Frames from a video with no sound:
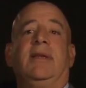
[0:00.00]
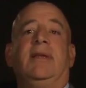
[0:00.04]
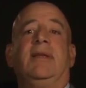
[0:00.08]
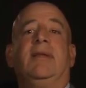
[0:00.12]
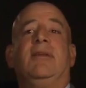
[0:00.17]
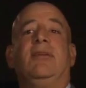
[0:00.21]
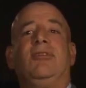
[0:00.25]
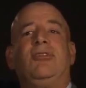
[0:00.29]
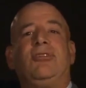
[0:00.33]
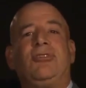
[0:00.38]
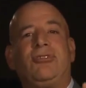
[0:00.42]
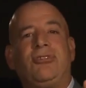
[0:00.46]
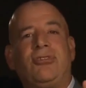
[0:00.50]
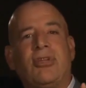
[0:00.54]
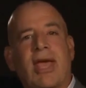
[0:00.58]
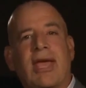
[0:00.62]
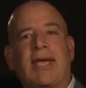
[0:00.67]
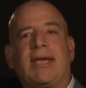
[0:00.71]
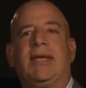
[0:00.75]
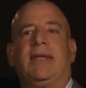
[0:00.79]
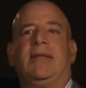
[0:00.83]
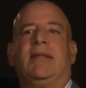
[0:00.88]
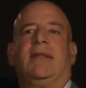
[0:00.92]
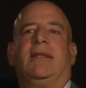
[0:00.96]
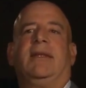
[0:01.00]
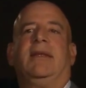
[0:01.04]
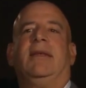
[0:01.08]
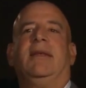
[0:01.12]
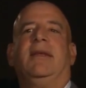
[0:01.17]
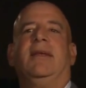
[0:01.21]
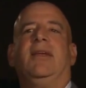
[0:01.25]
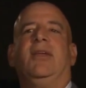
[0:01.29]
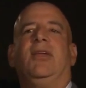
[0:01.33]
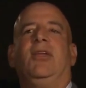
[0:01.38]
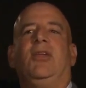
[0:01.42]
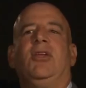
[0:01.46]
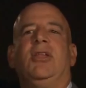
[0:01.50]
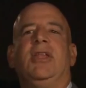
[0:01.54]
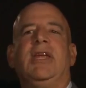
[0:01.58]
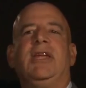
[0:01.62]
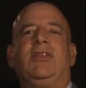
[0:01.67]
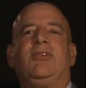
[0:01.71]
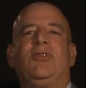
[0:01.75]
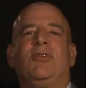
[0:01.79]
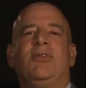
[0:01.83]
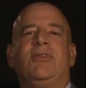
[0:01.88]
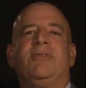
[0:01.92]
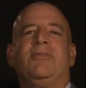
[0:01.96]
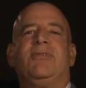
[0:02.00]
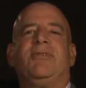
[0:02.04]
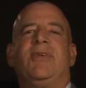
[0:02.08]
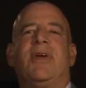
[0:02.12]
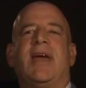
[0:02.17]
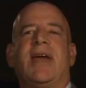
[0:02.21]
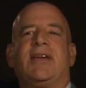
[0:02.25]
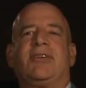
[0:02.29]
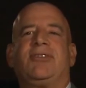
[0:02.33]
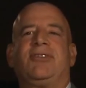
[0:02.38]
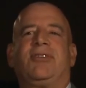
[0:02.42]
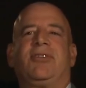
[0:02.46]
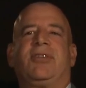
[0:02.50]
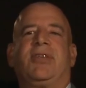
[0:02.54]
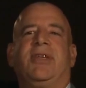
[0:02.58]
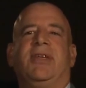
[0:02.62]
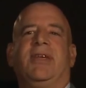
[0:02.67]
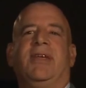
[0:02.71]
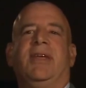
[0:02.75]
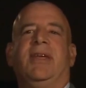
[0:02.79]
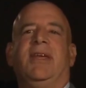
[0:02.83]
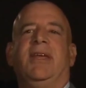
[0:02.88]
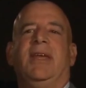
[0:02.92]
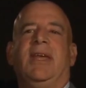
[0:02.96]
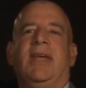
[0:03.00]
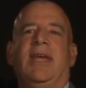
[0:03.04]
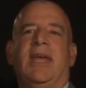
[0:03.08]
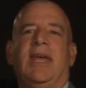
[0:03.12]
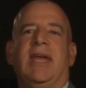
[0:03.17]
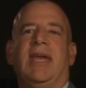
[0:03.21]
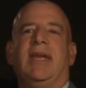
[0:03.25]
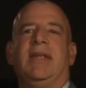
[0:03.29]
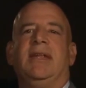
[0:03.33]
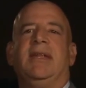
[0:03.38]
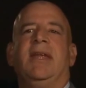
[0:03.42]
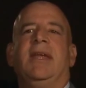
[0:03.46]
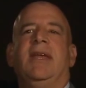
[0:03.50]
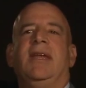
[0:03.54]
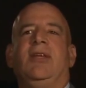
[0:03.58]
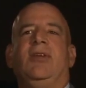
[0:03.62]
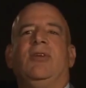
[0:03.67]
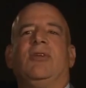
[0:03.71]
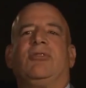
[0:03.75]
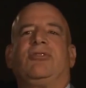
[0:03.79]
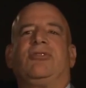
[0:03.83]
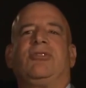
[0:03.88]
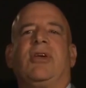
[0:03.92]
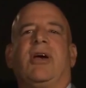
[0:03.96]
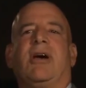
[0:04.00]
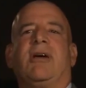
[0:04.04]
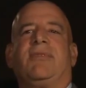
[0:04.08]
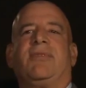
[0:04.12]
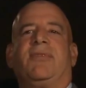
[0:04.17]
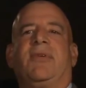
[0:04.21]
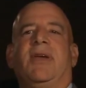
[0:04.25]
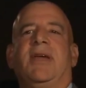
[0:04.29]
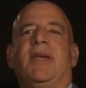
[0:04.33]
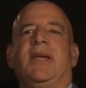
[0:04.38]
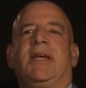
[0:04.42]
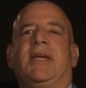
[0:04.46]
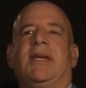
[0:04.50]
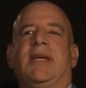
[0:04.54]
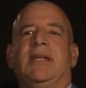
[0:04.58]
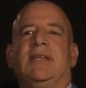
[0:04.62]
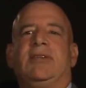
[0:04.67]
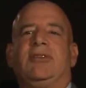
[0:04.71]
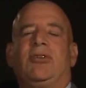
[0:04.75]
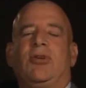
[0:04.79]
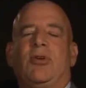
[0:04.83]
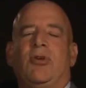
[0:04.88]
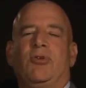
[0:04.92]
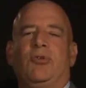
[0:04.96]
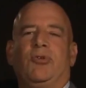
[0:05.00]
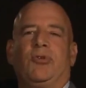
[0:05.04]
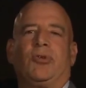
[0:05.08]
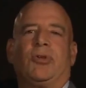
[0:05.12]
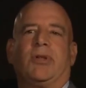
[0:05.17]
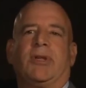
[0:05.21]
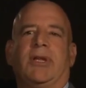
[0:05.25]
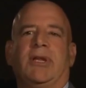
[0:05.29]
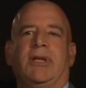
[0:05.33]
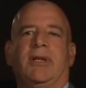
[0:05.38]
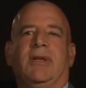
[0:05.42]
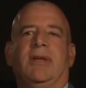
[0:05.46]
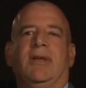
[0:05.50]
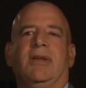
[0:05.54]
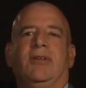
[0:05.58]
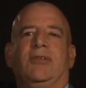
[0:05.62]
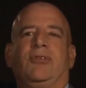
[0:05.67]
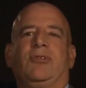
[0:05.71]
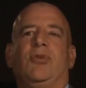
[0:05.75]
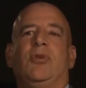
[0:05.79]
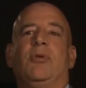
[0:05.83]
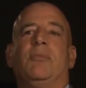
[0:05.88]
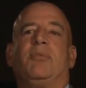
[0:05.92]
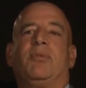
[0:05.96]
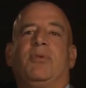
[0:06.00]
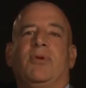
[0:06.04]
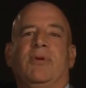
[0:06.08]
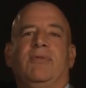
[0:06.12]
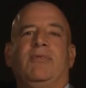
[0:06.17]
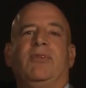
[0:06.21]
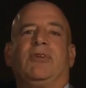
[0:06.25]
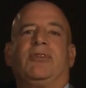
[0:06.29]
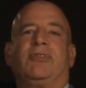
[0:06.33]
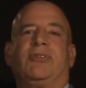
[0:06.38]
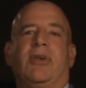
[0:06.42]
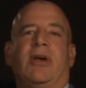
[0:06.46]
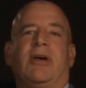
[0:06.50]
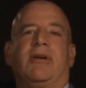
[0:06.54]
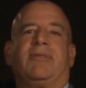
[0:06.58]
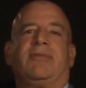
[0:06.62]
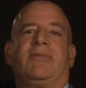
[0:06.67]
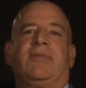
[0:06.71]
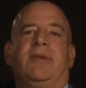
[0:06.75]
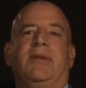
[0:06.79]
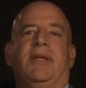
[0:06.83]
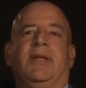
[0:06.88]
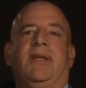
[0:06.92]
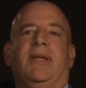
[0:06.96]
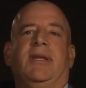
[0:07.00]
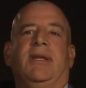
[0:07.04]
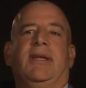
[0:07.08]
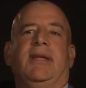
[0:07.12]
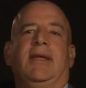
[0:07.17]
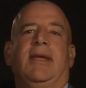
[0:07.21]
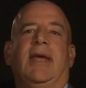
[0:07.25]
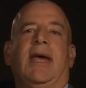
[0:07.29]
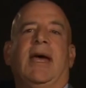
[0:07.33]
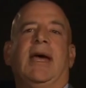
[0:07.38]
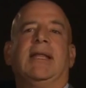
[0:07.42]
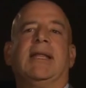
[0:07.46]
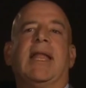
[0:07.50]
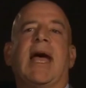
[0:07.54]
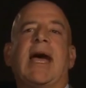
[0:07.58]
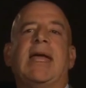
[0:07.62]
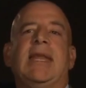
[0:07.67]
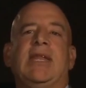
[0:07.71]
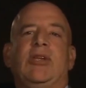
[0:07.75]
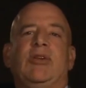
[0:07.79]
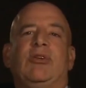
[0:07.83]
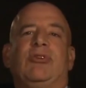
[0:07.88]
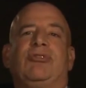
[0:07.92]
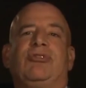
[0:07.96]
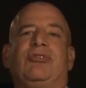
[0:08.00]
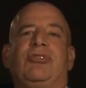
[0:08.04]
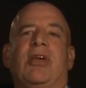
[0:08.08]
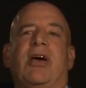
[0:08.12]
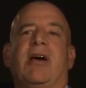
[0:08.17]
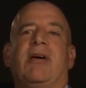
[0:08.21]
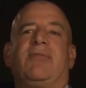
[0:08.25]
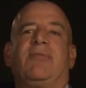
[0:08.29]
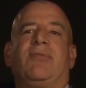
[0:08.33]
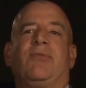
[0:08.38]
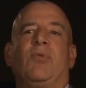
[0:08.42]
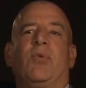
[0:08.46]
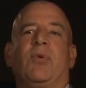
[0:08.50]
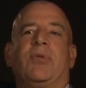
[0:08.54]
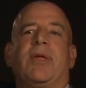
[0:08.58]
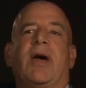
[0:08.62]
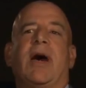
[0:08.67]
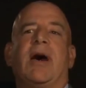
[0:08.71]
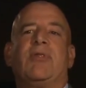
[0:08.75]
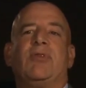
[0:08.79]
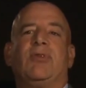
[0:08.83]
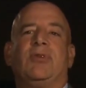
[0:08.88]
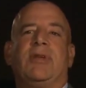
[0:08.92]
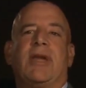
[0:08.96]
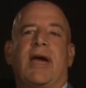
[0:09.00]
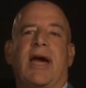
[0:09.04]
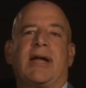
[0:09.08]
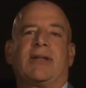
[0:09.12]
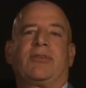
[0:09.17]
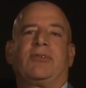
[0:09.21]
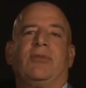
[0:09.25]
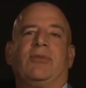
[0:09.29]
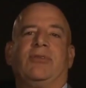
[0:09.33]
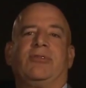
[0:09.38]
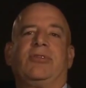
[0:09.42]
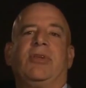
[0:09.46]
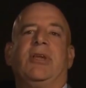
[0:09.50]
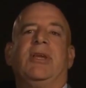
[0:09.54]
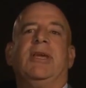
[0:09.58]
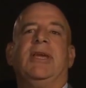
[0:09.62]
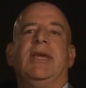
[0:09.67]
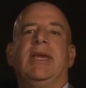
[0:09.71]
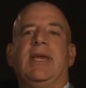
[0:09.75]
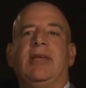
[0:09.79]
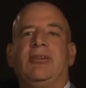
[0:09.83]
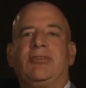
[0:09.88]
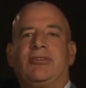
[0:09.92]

Second, you need to invest in yourself continually to improve yourself. Aligning yourself with other doctors is